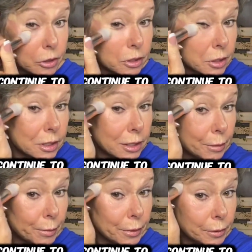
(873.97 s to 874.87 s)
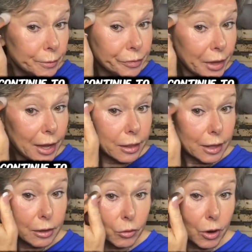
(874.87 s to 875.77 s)
to stipple
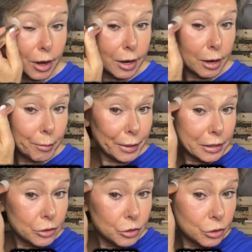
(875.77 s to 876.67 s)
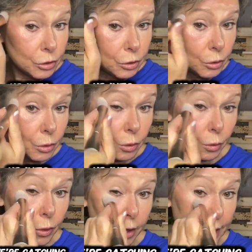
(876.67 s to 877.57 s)
and then right up into,
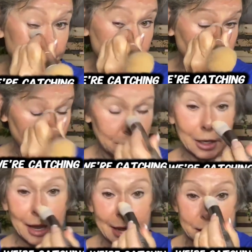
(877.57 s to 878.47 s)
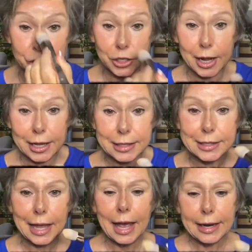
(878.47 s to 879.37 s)
we're catching the light
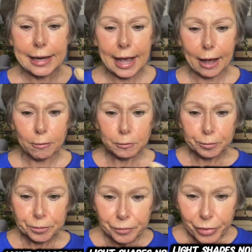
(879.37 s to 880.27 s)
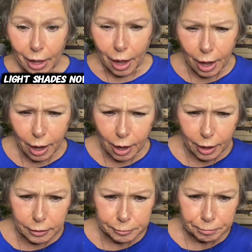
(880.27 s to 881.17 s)
shades. Now,
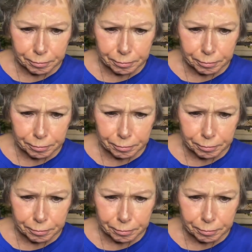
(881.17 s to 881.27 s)
my